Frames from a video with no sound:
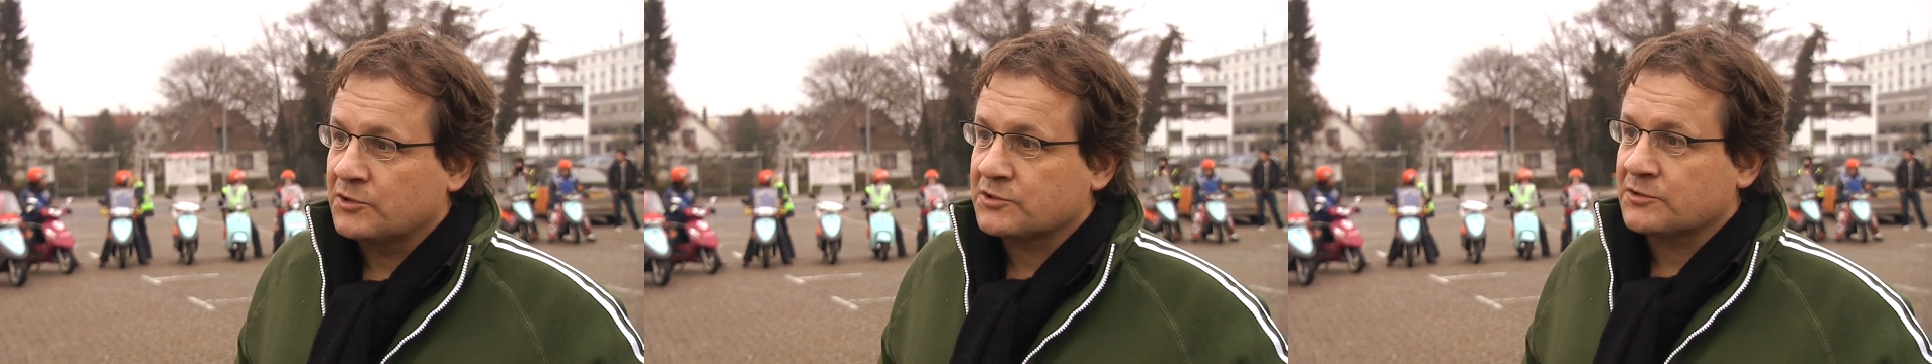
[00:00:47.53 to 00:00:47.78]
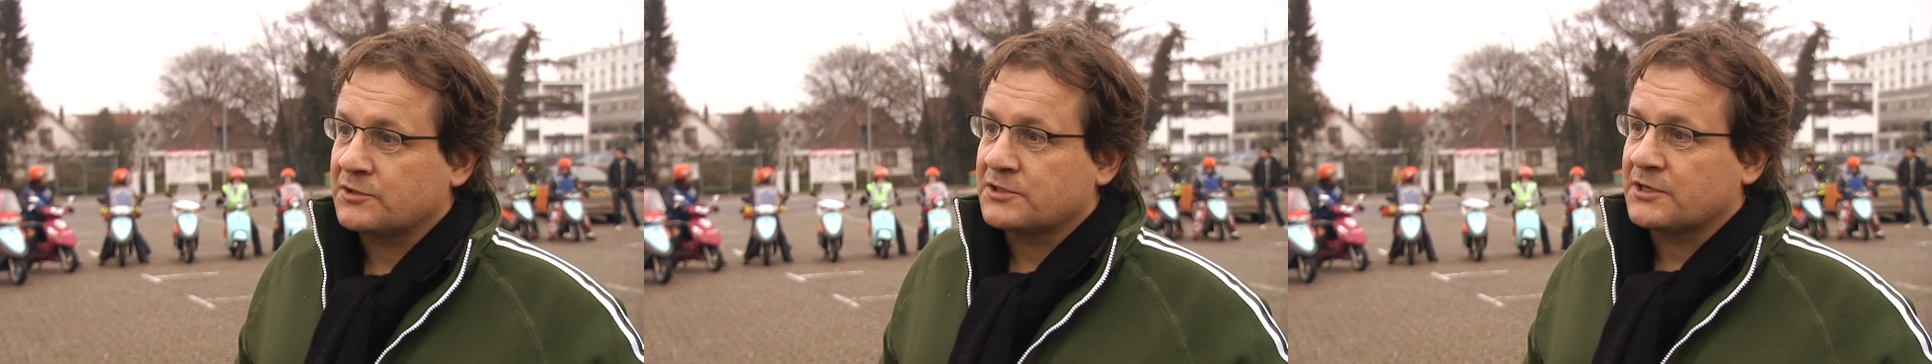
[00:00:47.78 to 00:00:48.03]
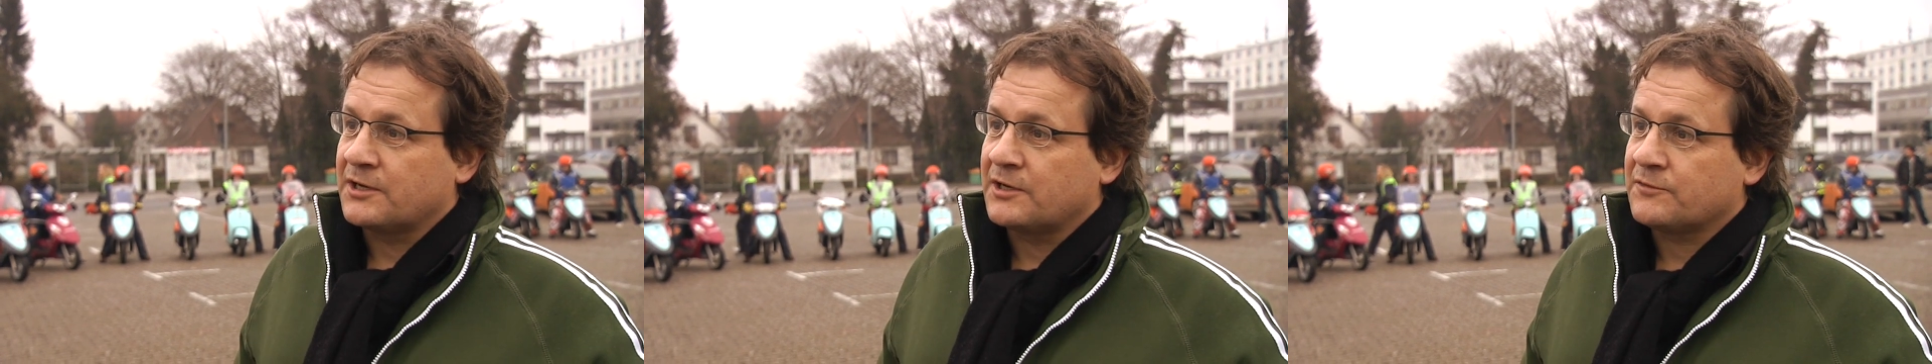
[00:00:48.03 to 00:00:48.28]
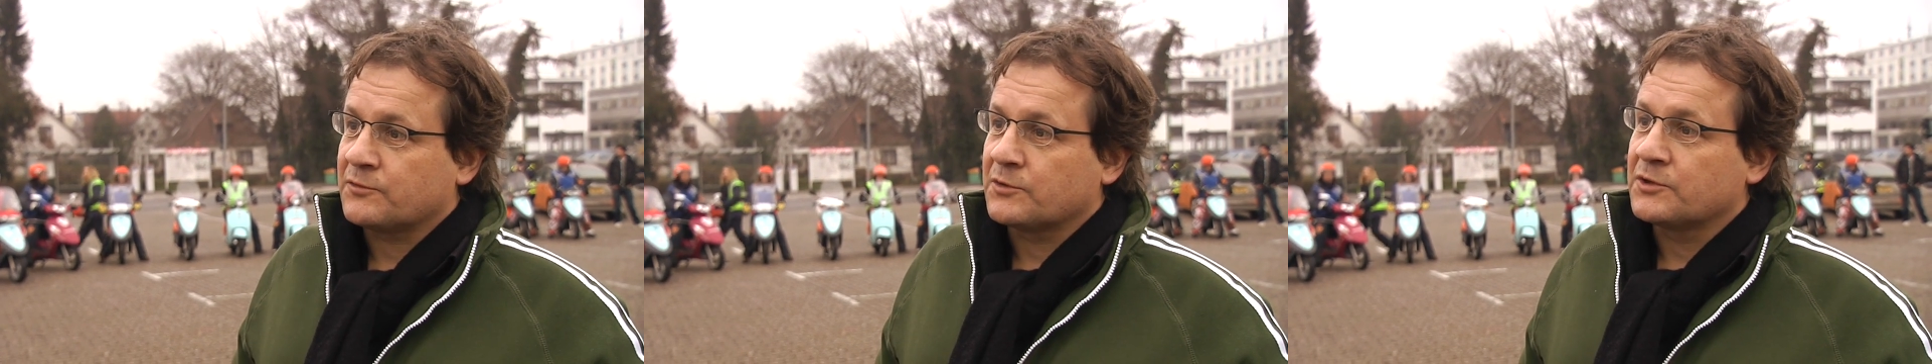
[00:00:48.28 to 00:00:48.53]
also
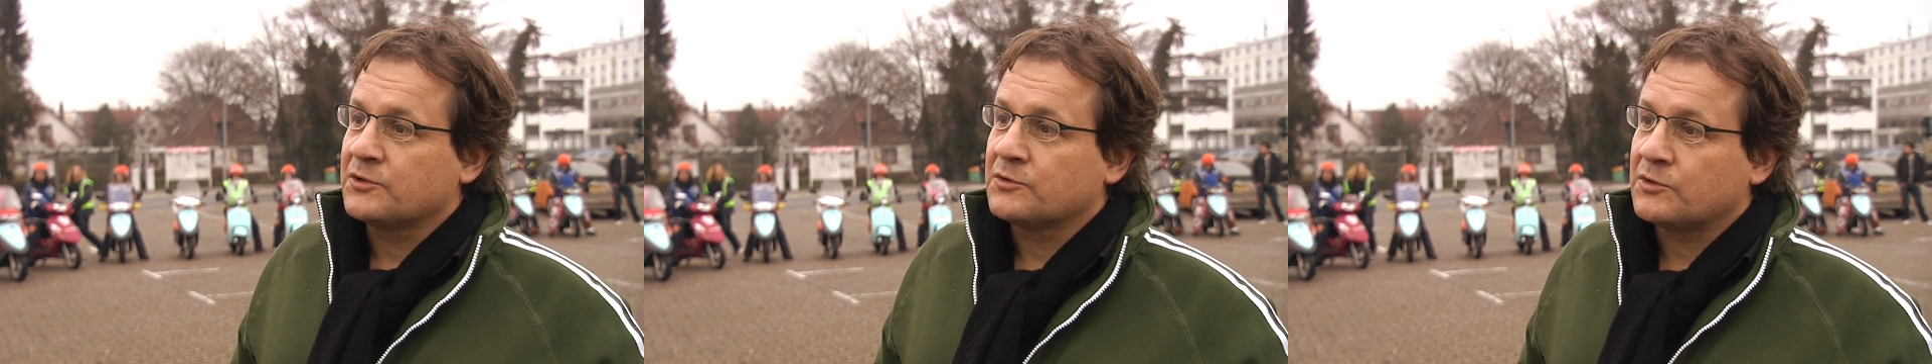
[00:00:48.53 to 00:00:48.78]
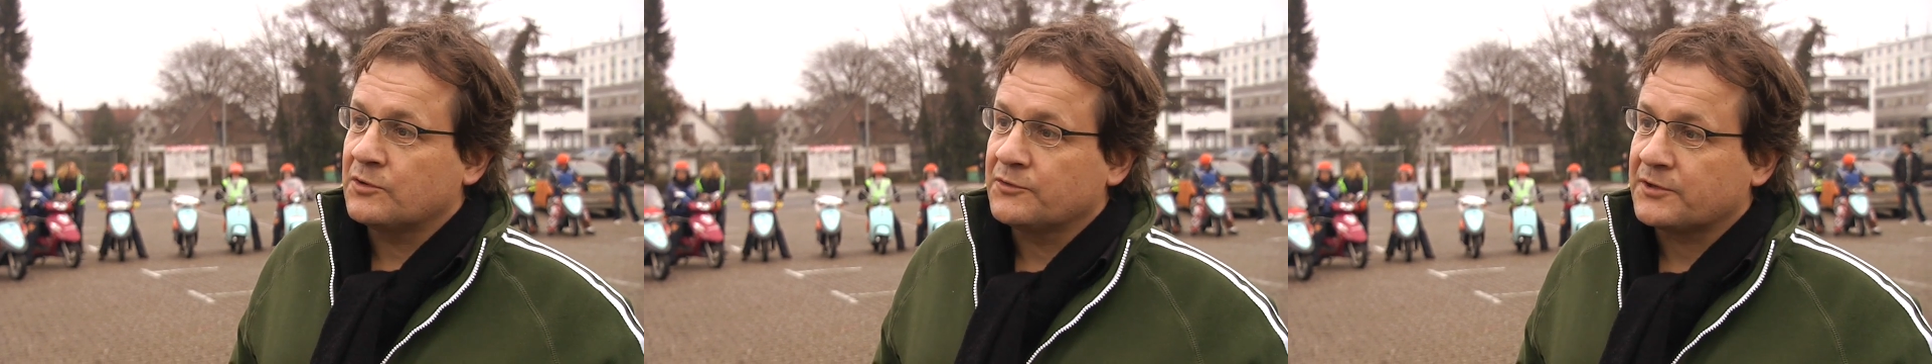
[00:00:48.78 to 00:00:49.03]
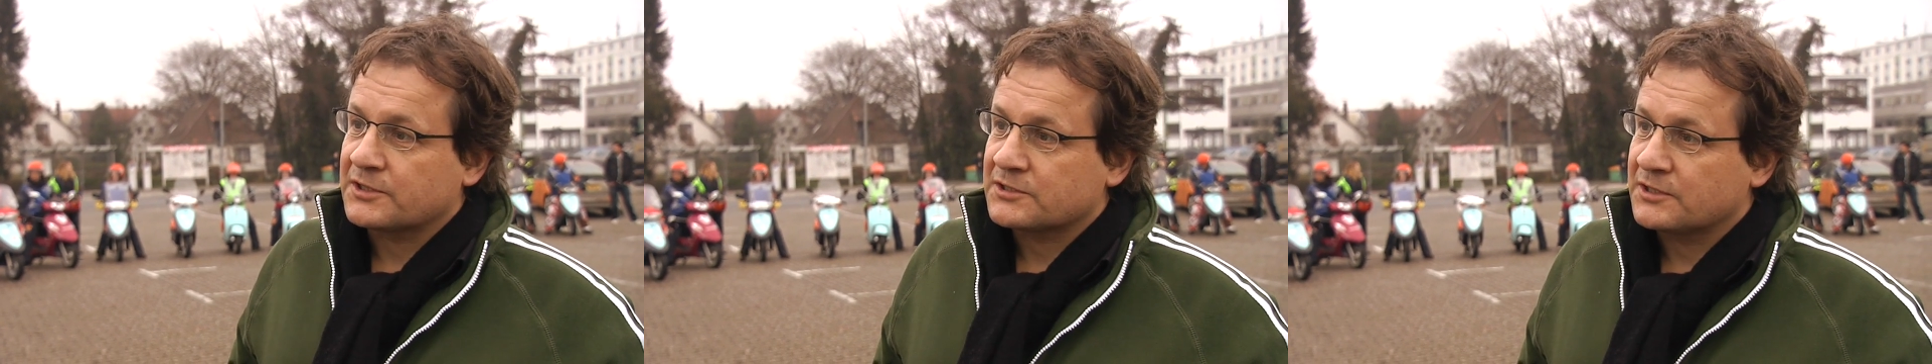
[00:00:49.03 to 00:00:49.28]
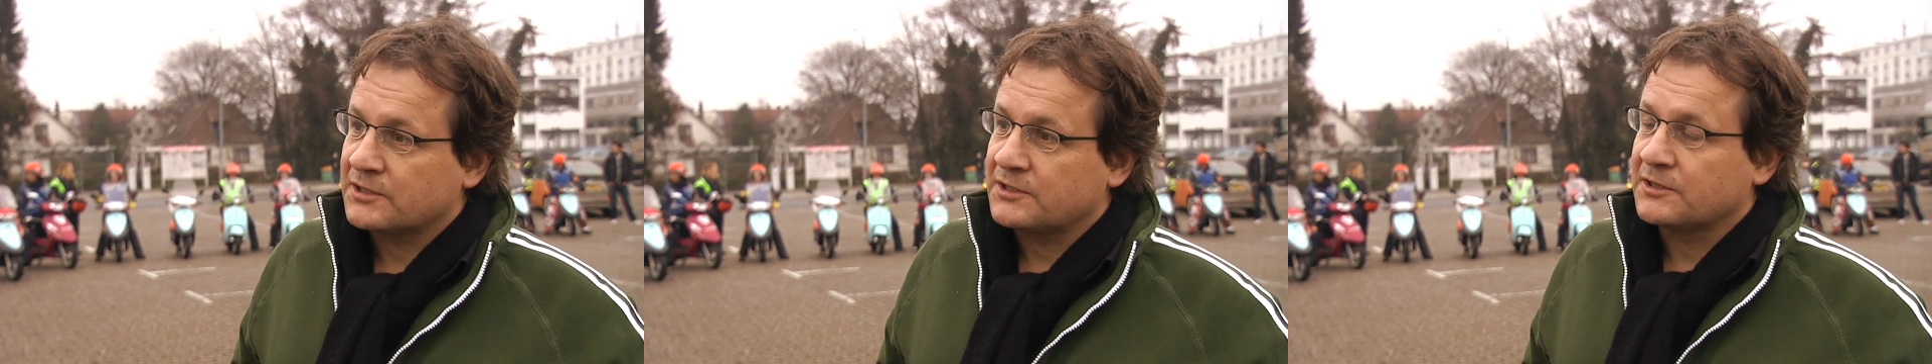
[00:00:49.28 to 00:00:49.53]
design it for a new
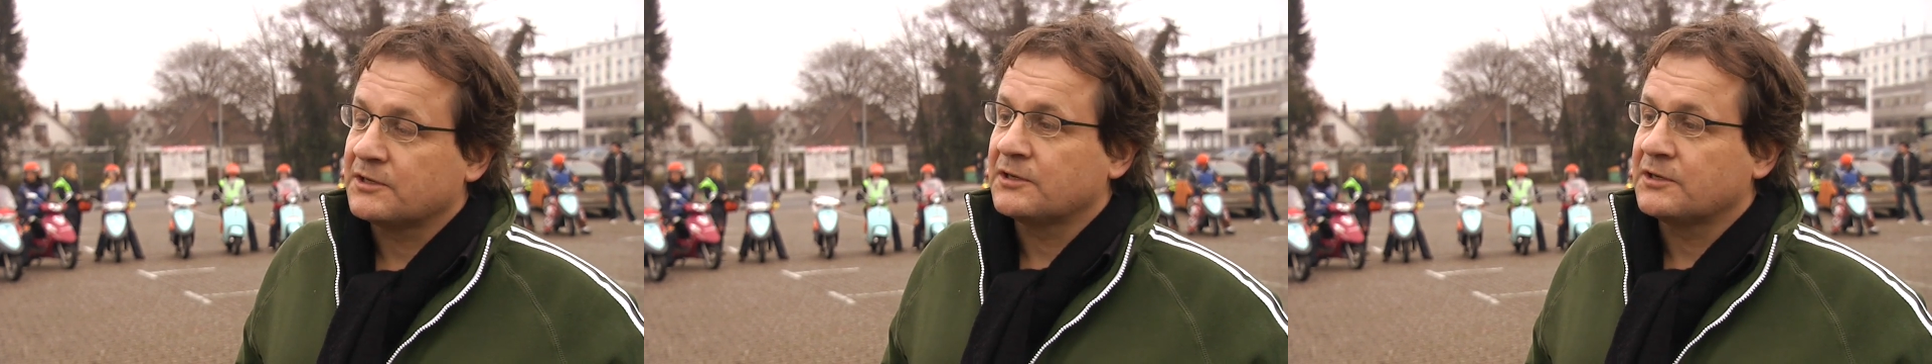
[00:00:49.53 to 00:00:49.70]
context and